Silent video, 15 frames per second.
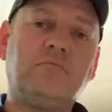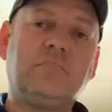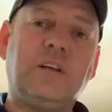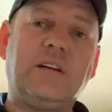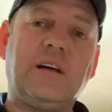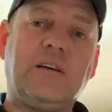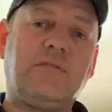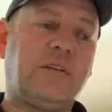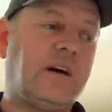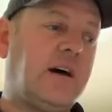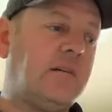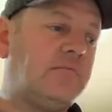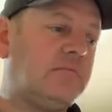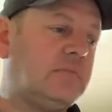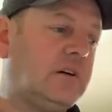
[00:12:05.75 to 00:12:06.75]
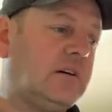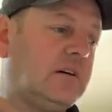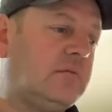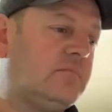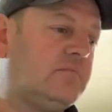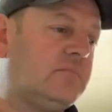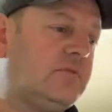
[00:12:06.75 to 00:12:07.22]
Didn't allow for that.
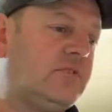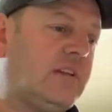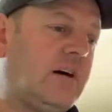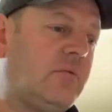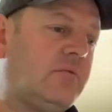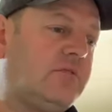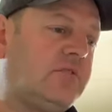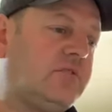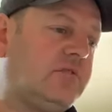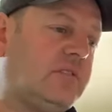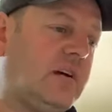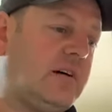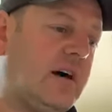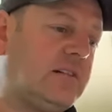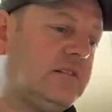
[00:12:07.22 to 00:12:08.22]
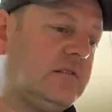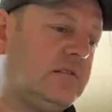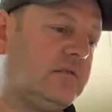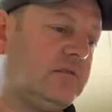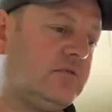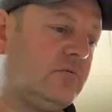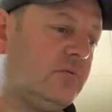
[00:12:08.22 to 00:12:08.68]
So that had to
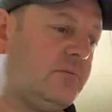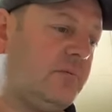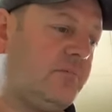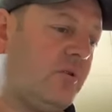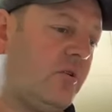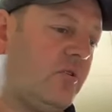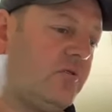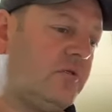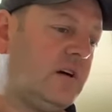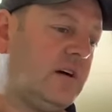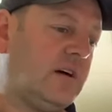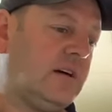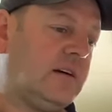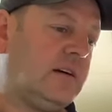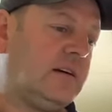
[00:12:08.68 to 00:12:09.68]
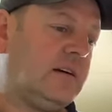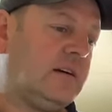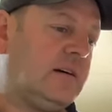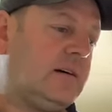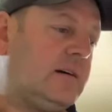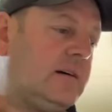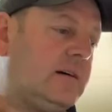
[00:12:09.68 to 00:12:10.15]
sort of be put on.
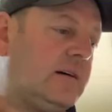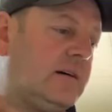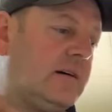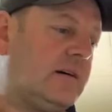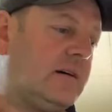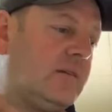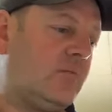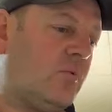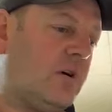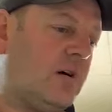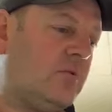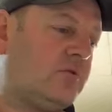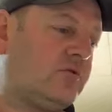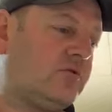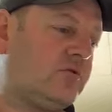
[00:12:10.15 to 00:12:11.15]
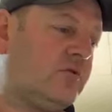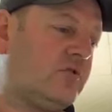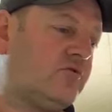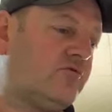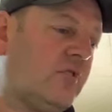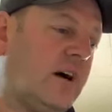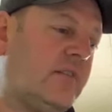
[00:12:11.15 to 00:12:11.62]
What else? The
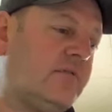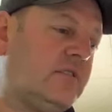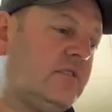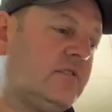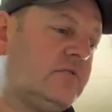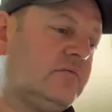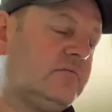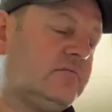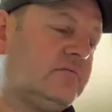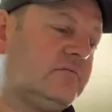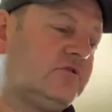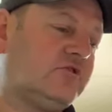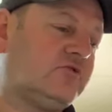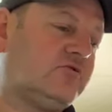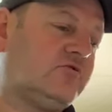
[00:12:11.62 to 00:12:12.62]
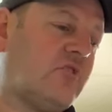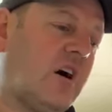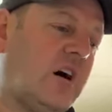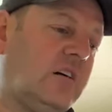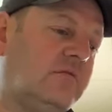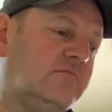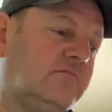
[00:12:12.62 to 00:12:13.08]
driver
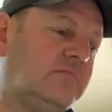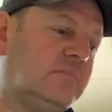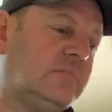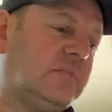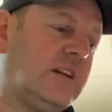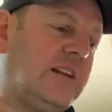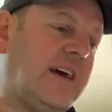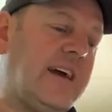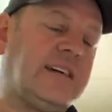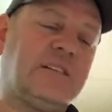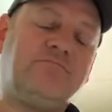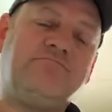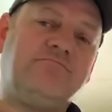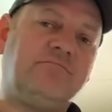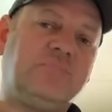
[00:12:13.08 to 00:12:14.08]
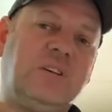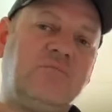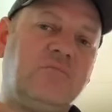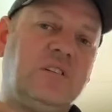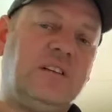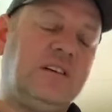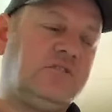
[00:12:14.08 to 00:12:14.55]
strut, the leg. I
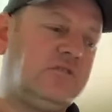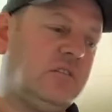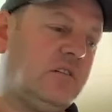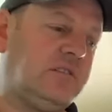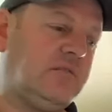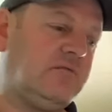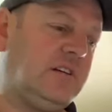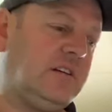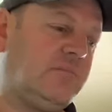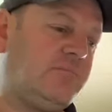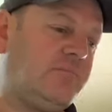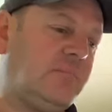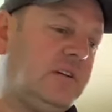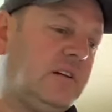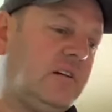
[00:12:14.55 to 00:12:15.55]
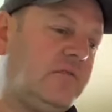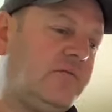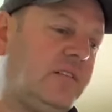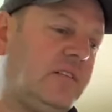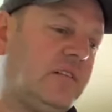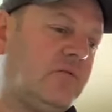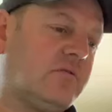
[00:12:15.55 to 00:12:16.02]
didn't really,
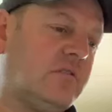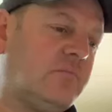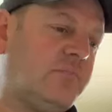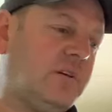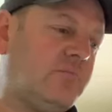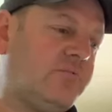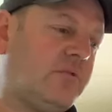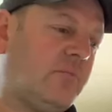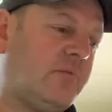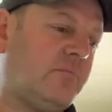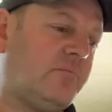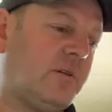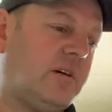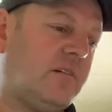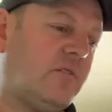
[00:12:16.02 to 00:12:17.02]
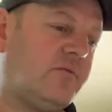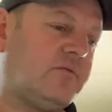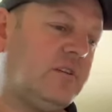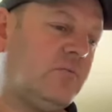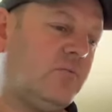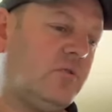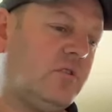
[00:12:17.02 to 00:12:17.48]
think that was going to be a problem, but
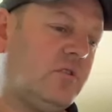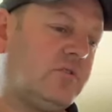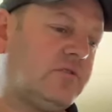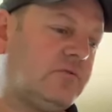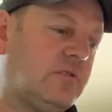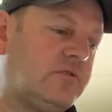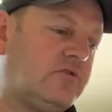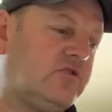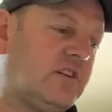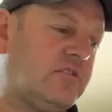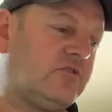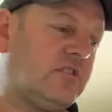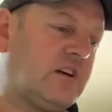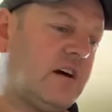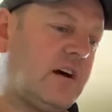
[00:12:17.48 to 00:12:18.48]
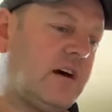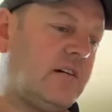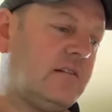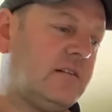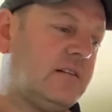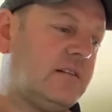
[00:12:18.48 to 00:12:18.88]
obviously it was, so I had to change that.